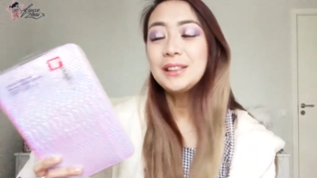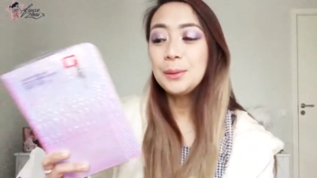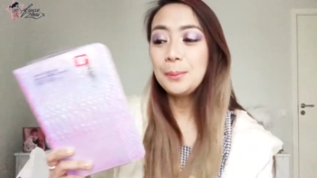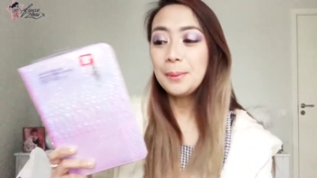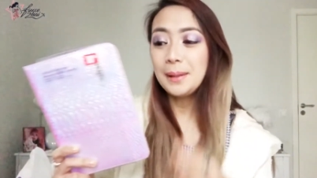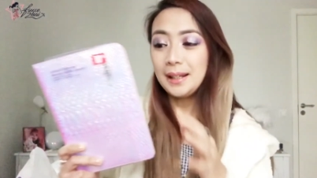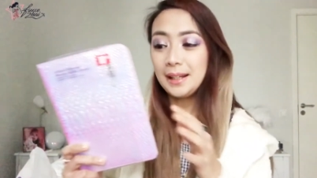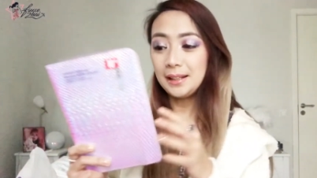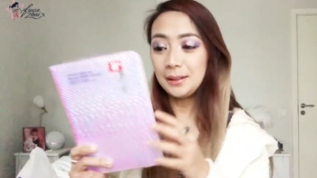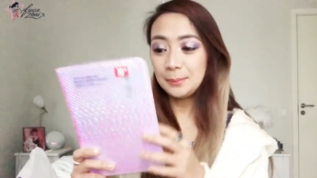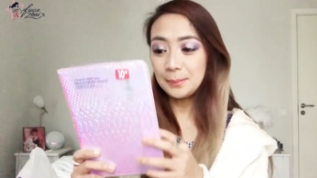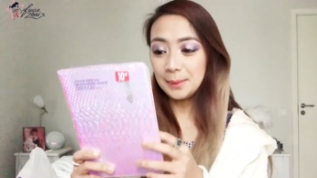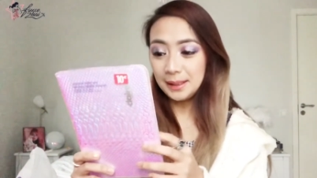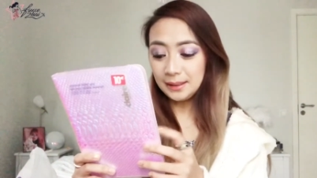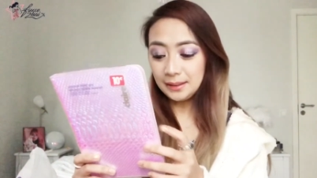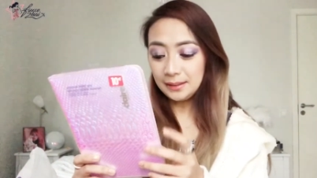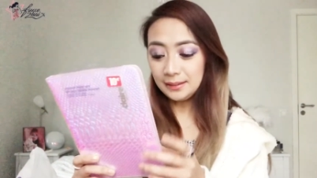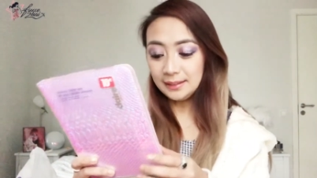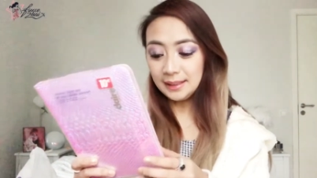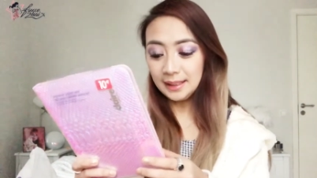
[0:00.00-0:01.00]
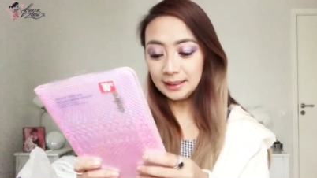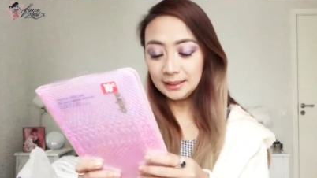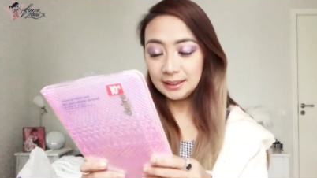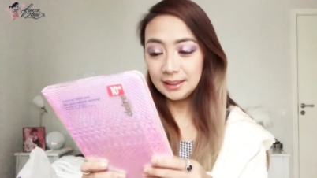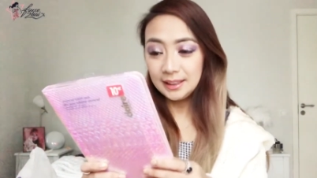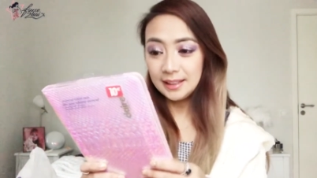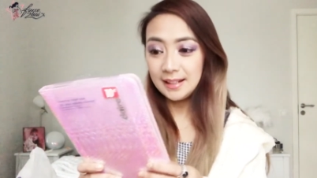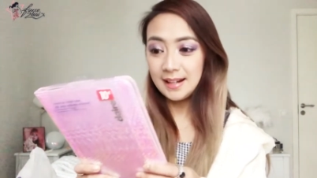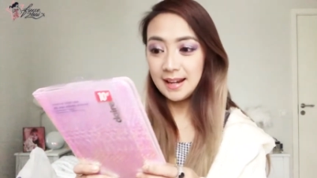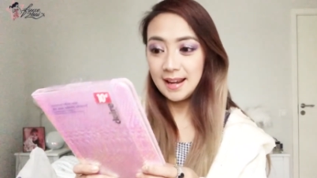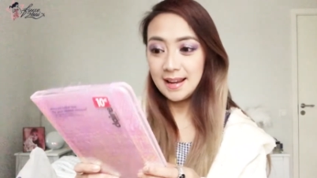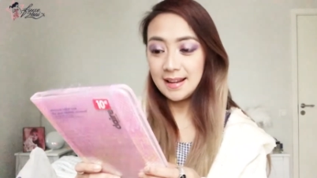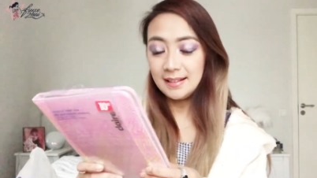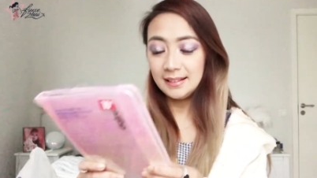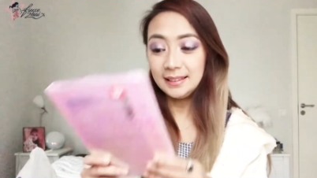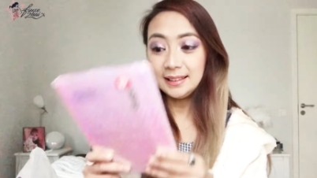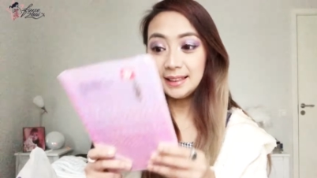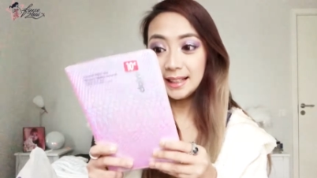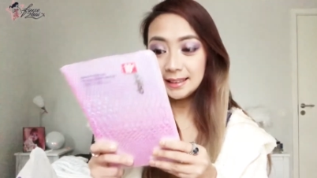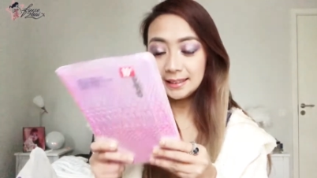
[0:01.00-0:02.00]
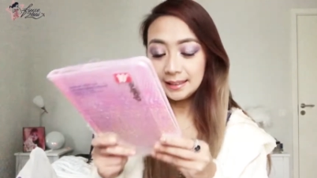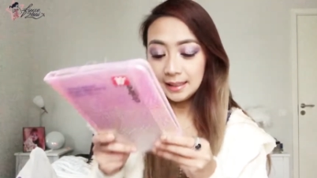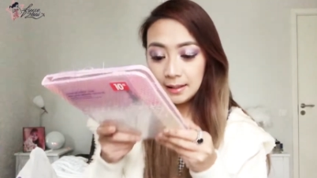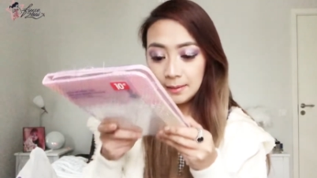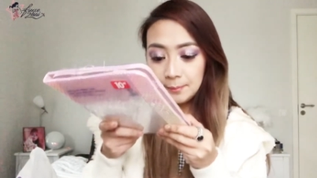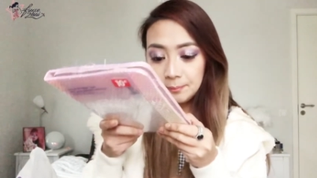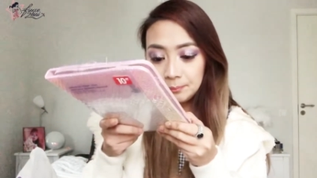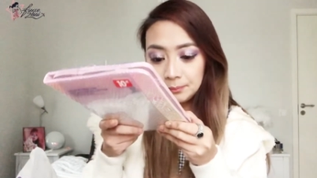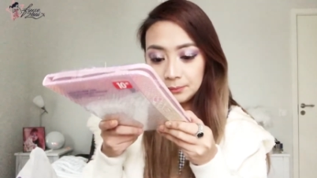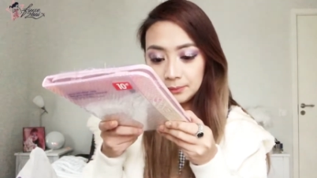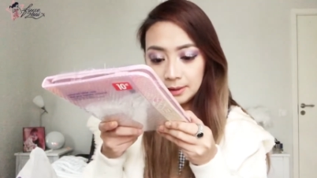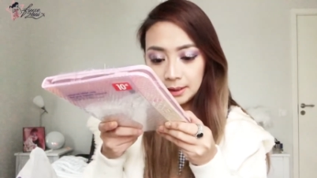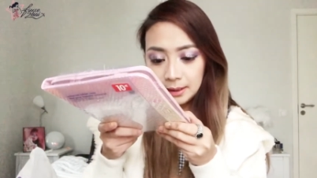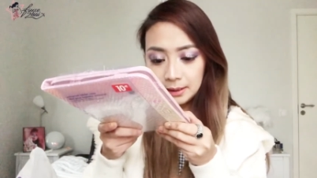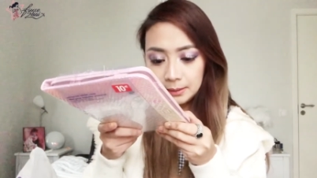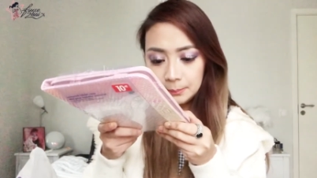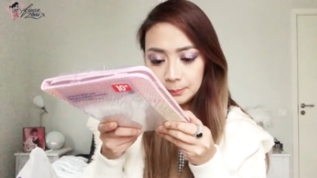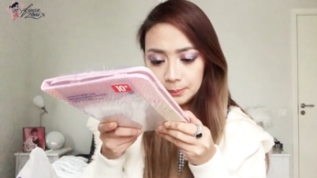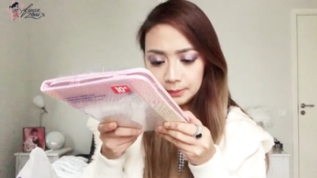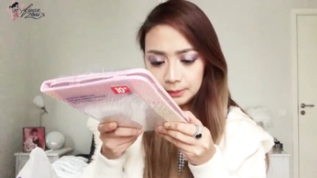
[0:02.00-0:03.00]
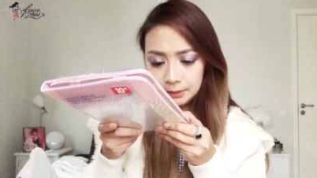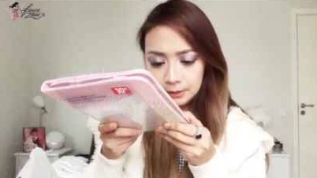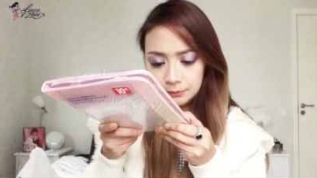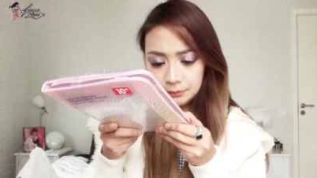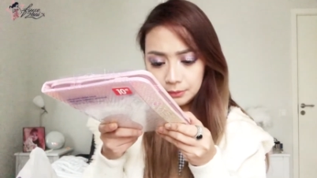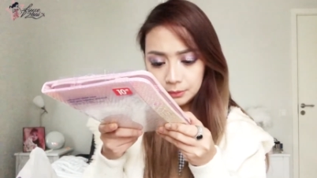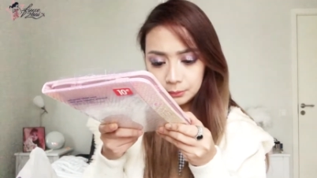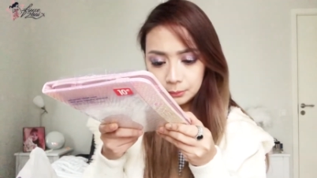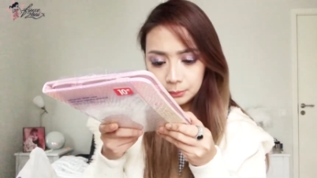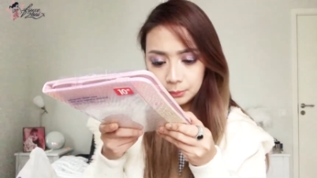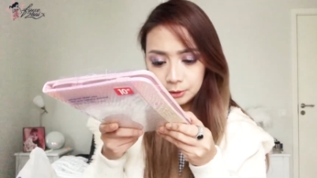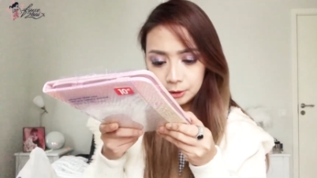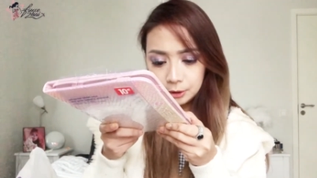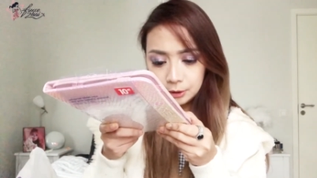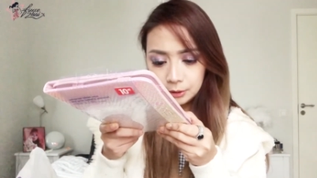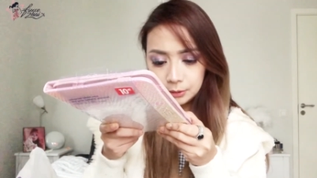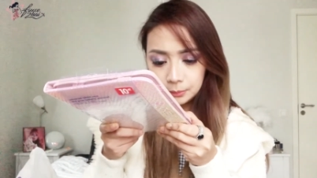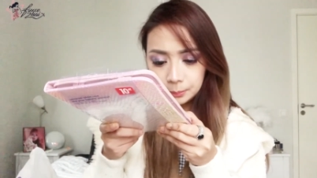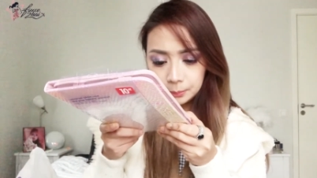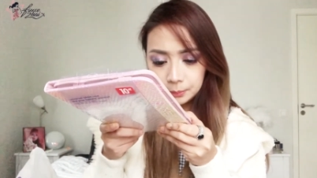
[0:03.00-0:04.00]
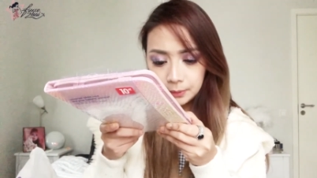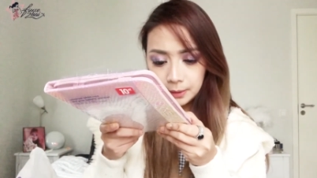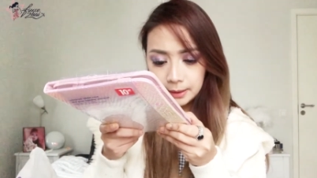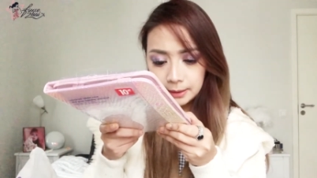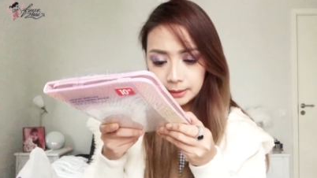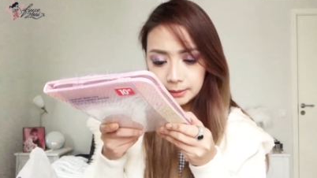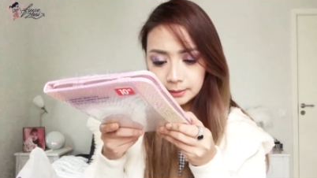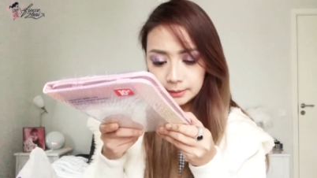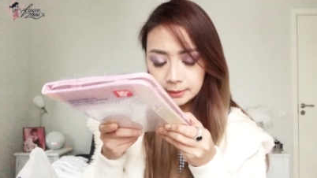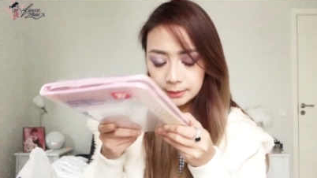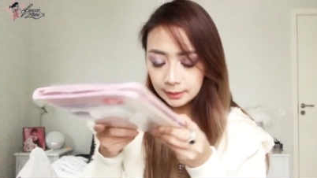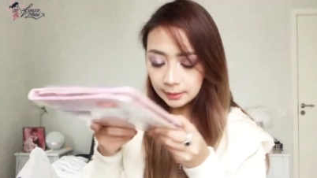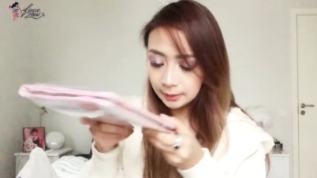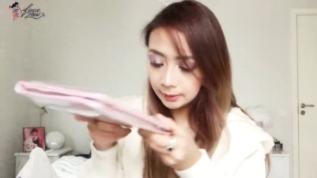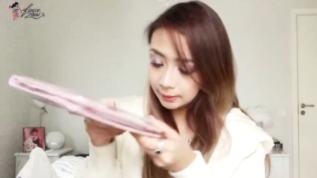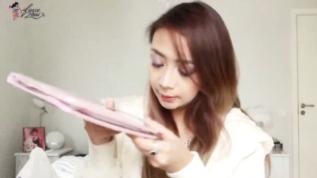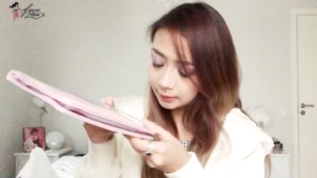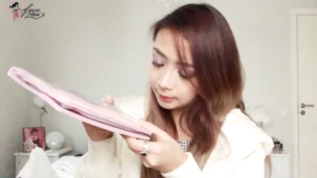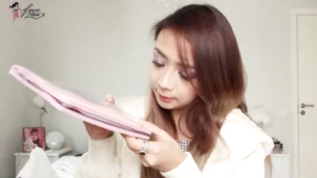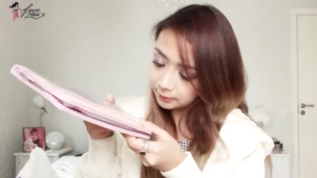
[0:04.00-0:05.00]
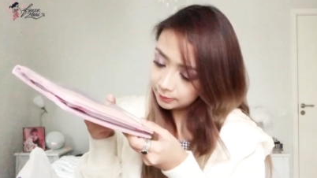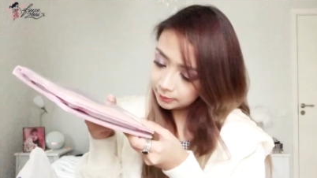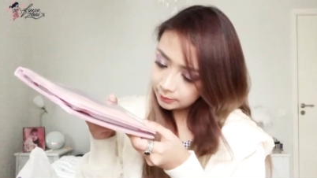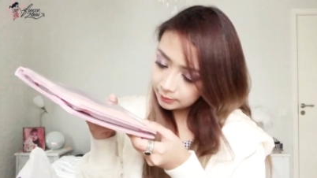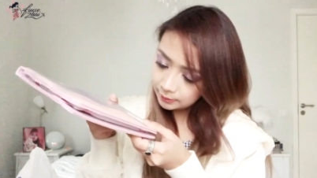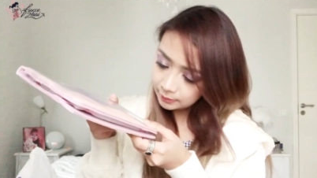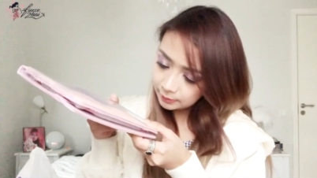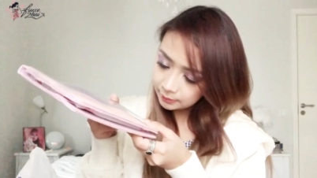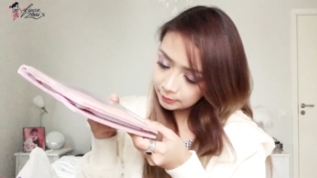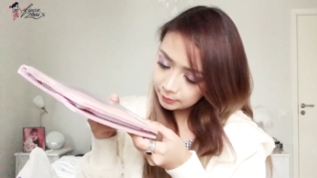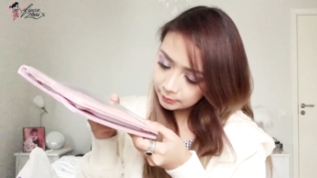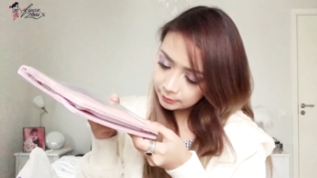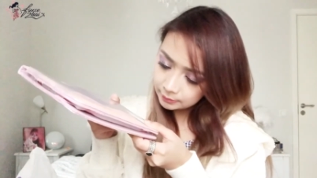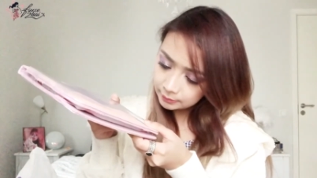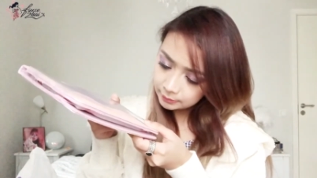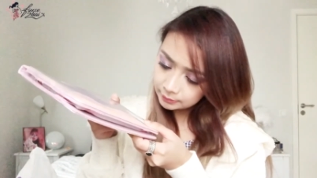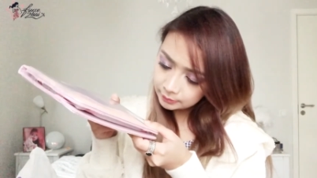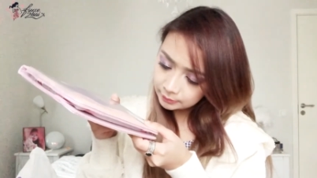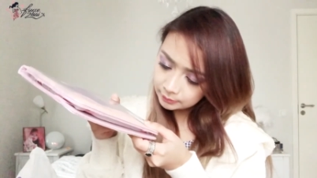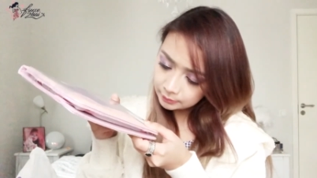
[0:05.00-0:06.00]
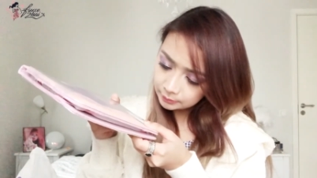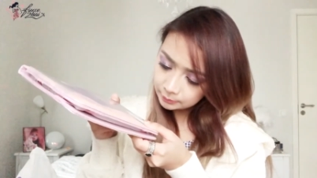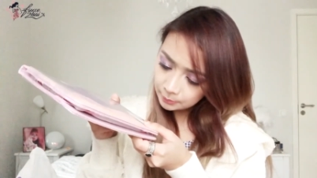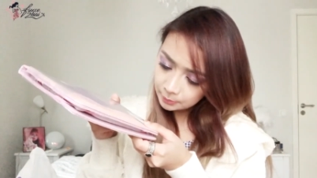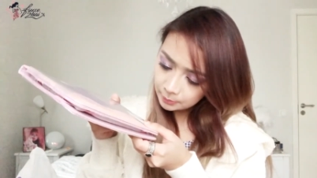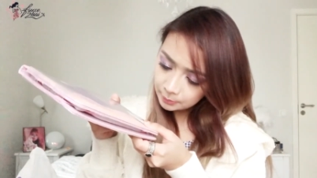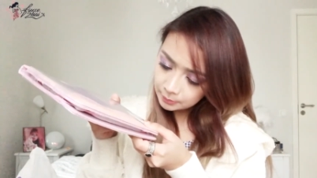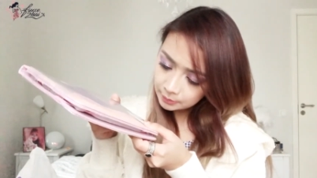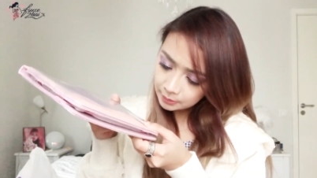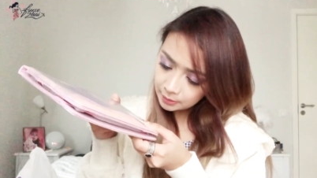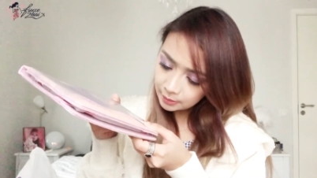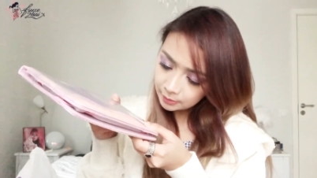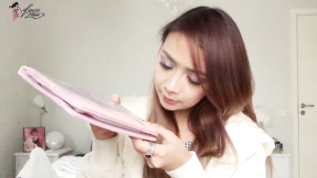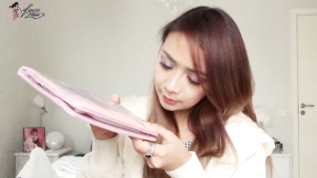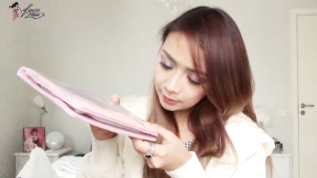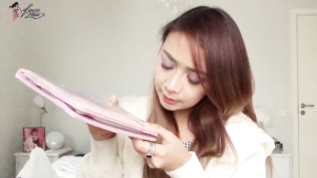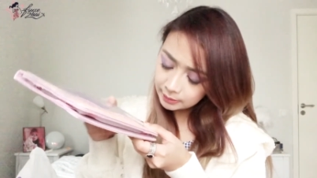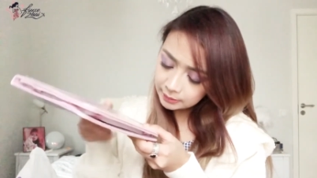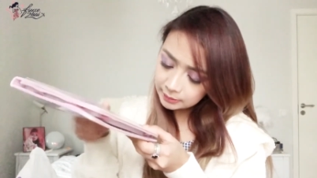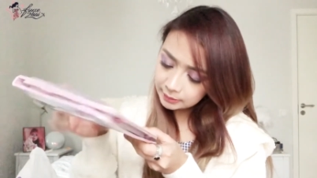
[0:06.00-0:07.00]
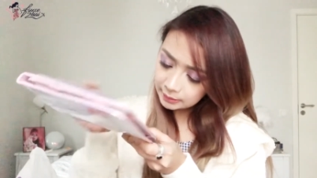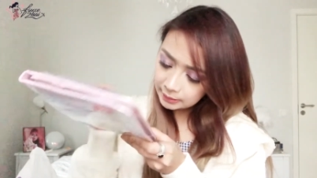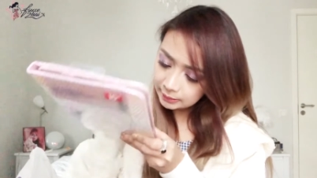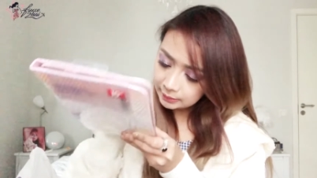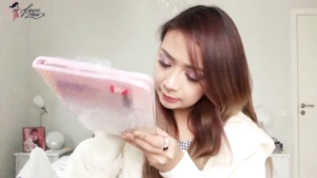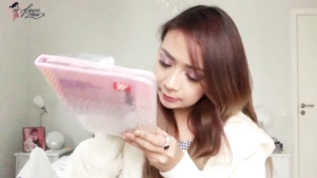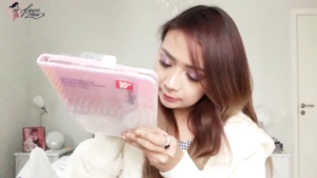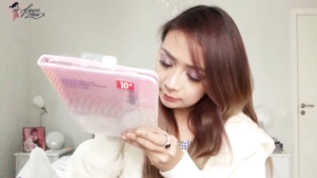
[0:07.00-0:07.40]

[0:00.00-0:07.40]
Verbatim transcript: to my and my collection. And yes, I believe the original price is what was that? 19.